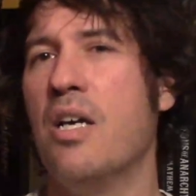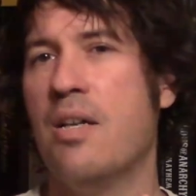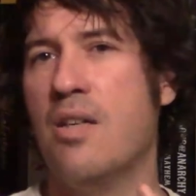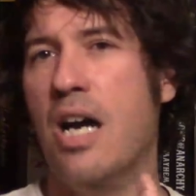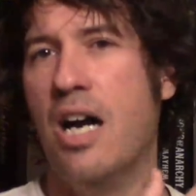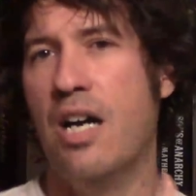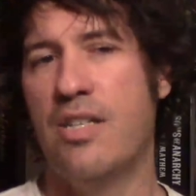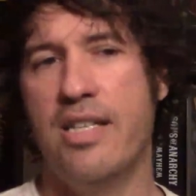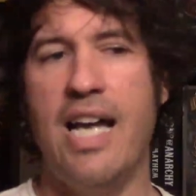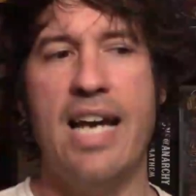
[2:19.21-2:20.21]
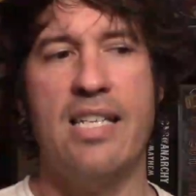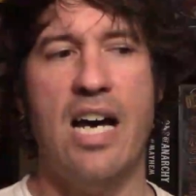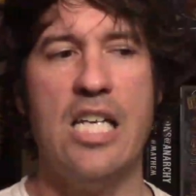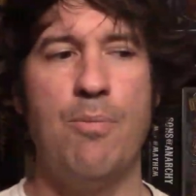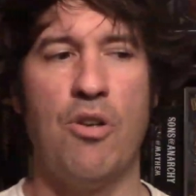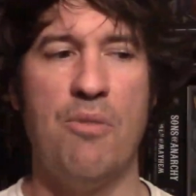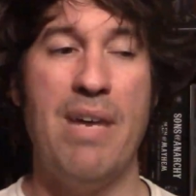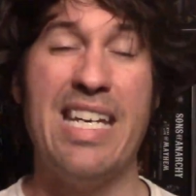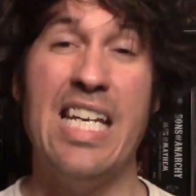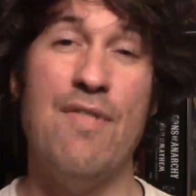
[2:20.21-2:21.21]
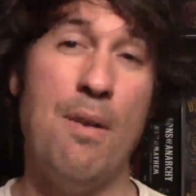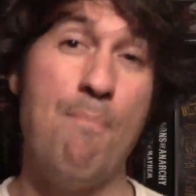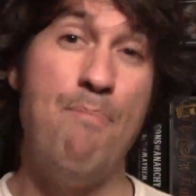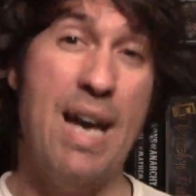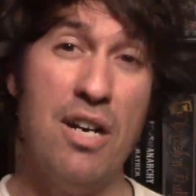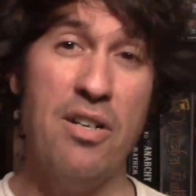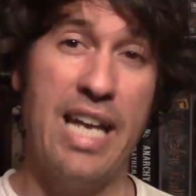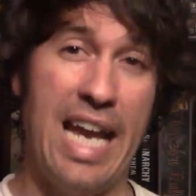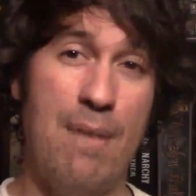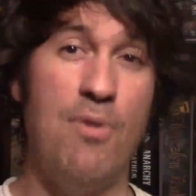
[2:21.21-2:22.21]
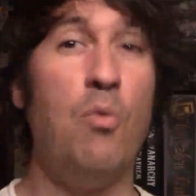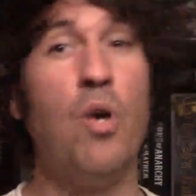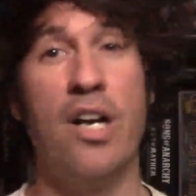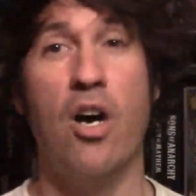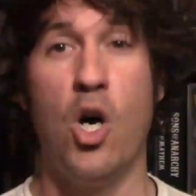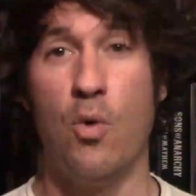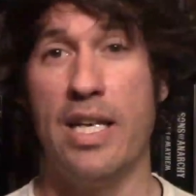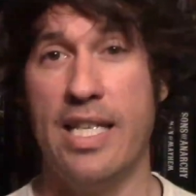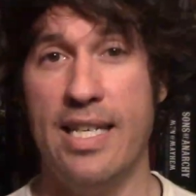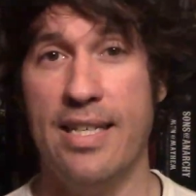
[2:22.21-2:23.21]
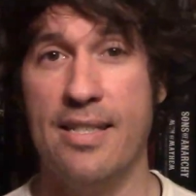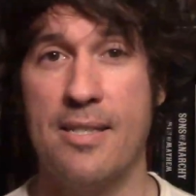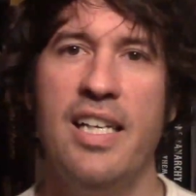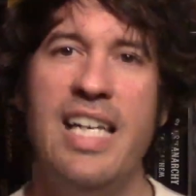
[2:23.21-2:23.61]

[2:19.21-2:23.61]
to Dice Hospital and make it even better game than what it already is?